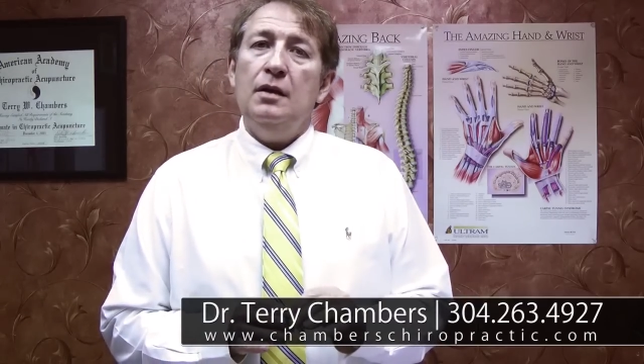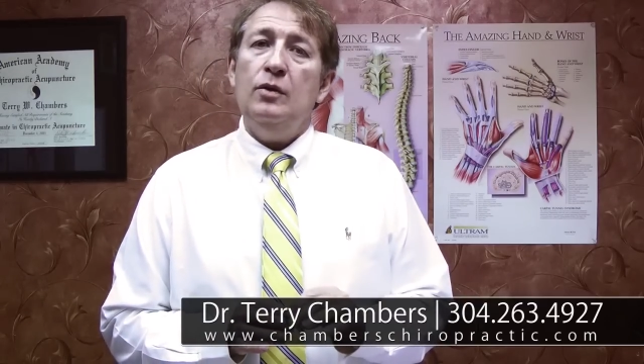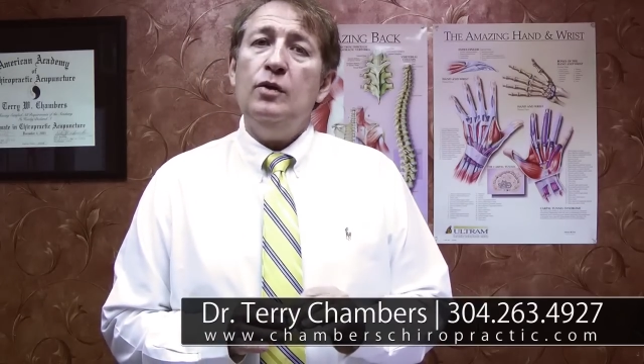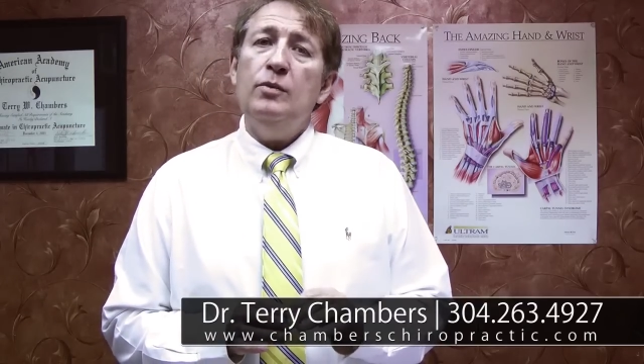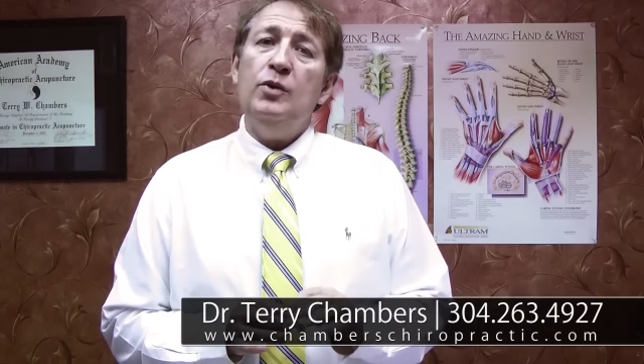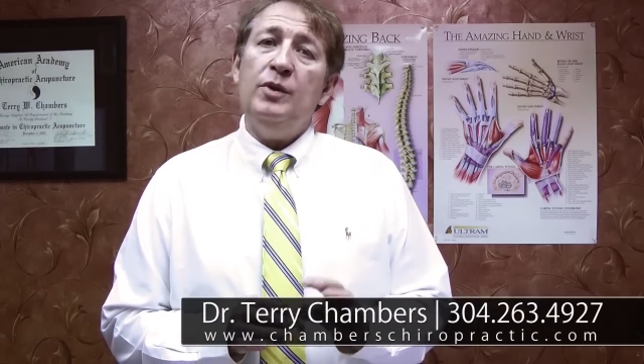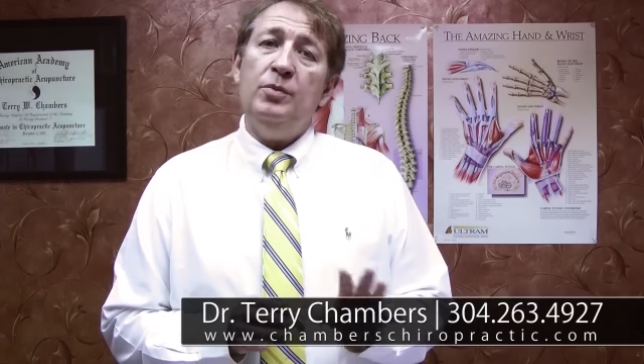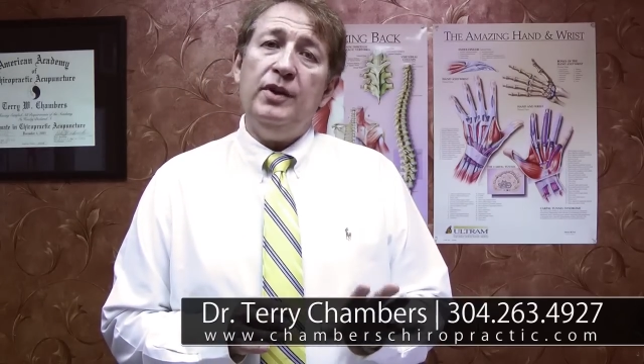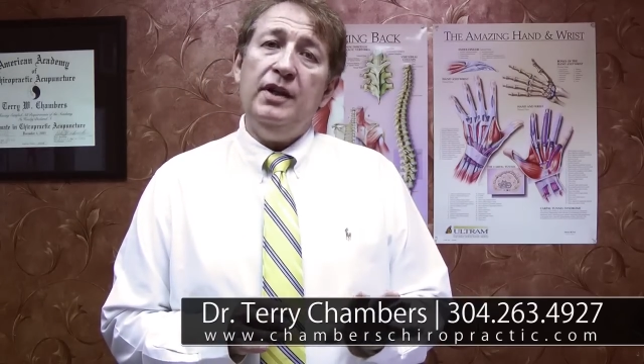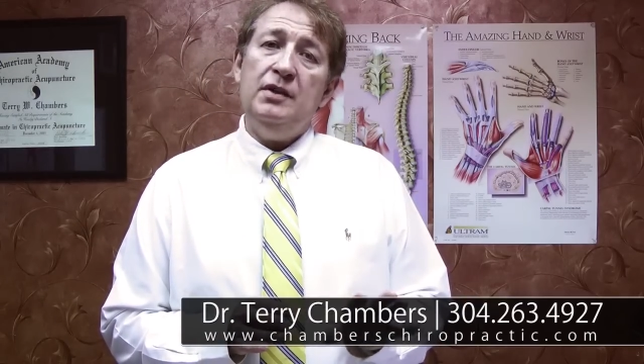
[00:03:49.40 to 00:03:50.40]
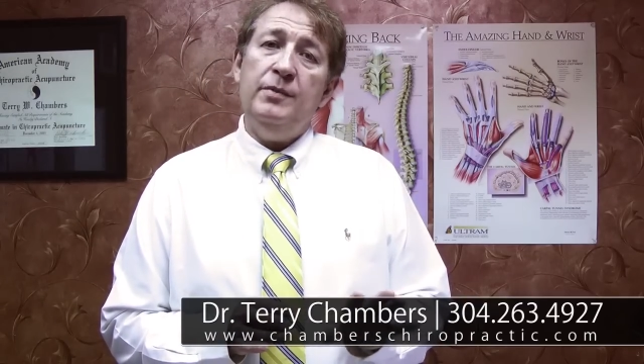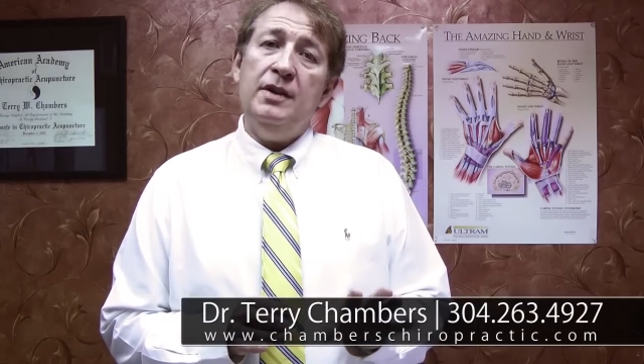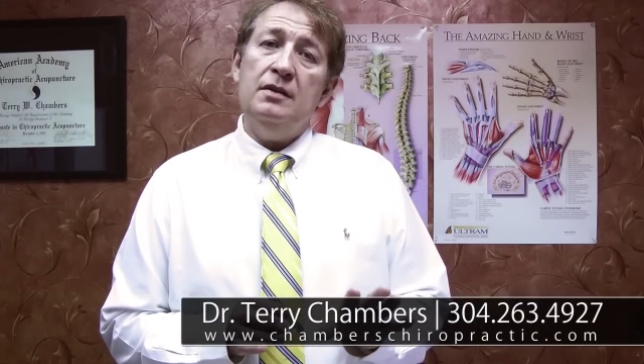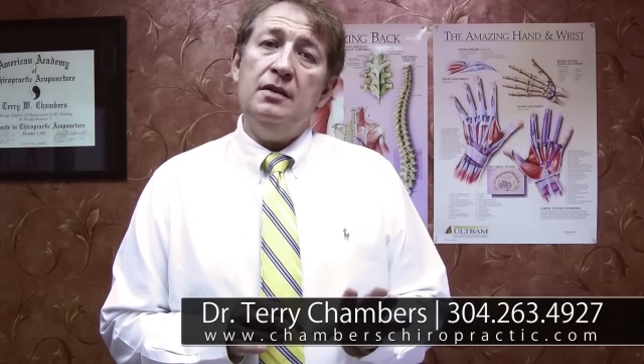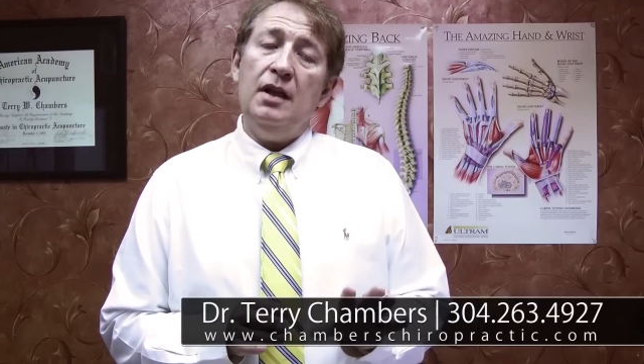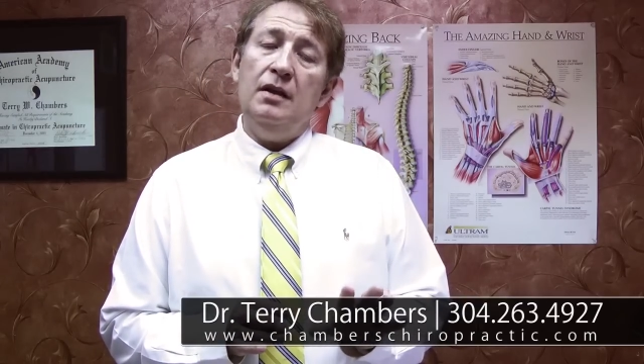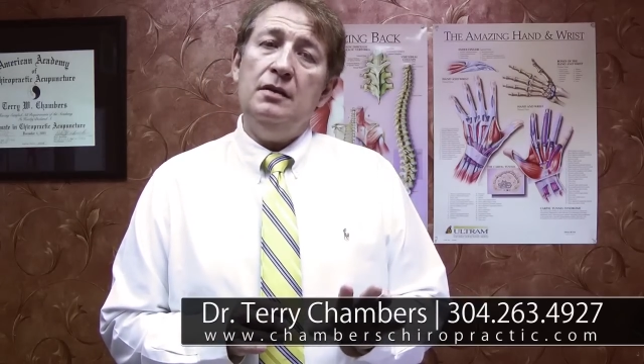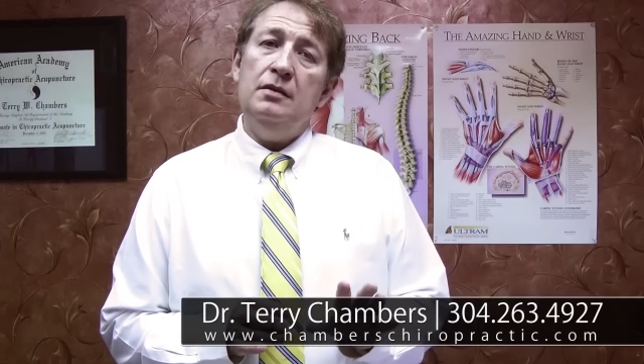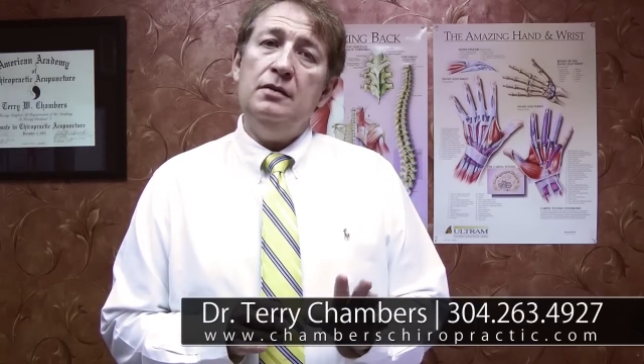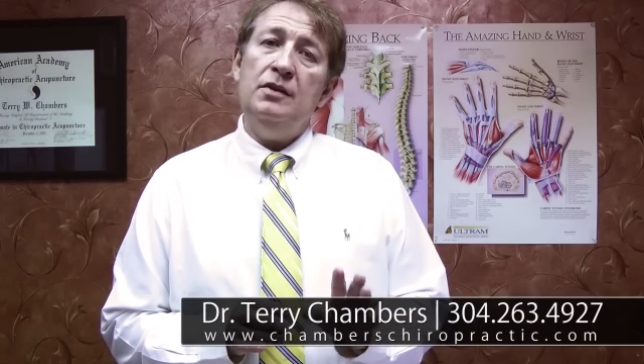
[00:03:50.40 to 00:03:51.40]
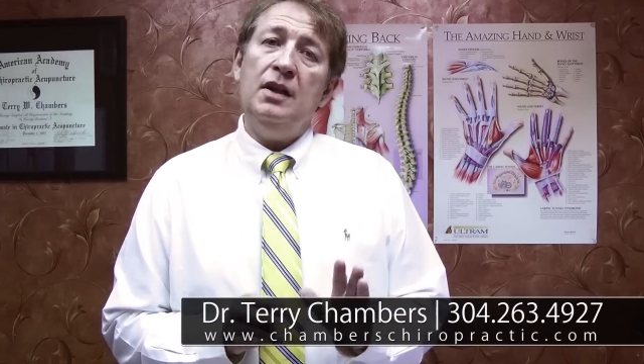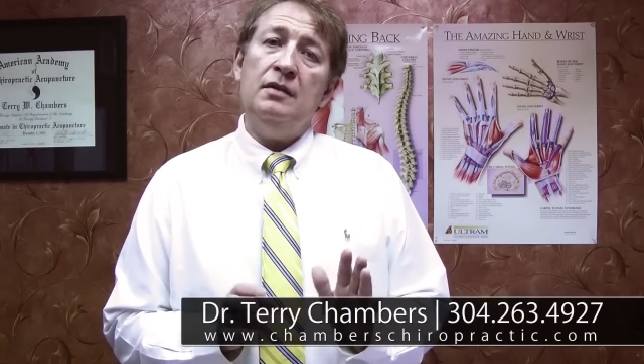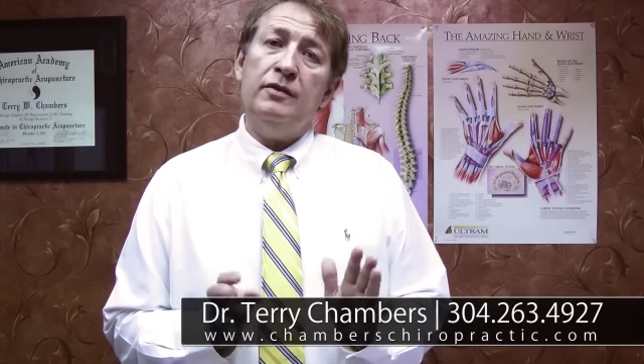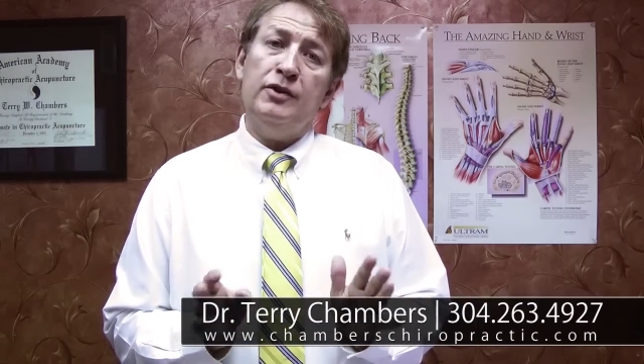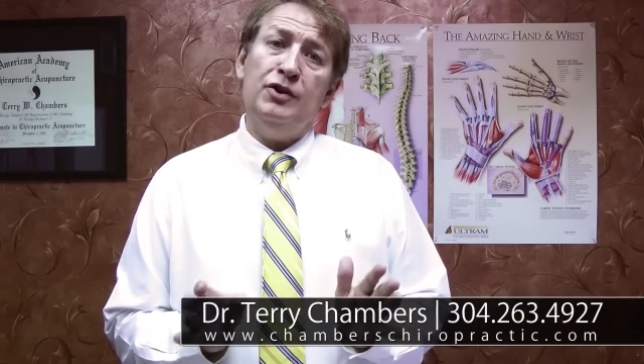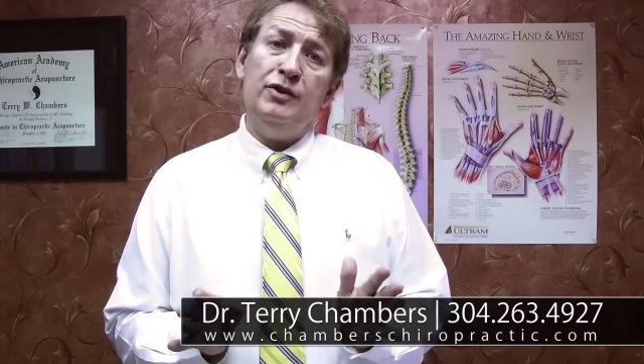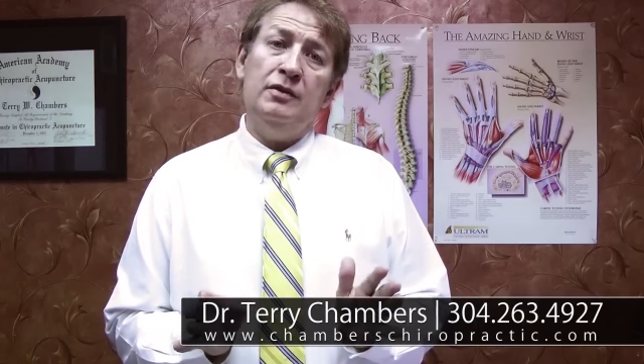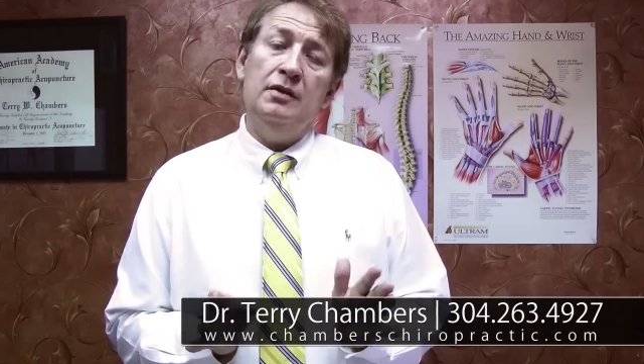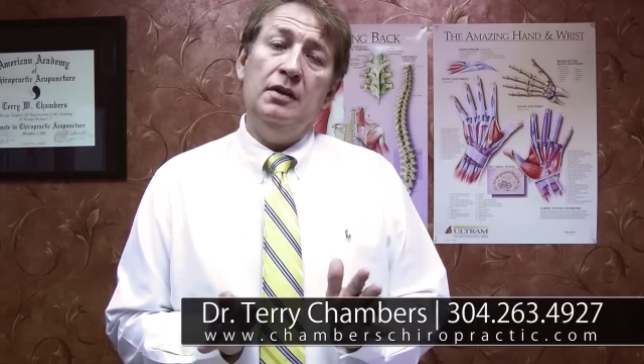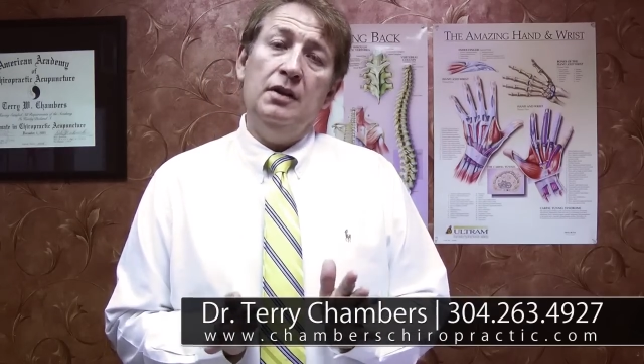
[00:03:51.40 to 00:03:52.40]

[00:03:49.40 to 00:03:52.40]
Hormone replacements is so controversial.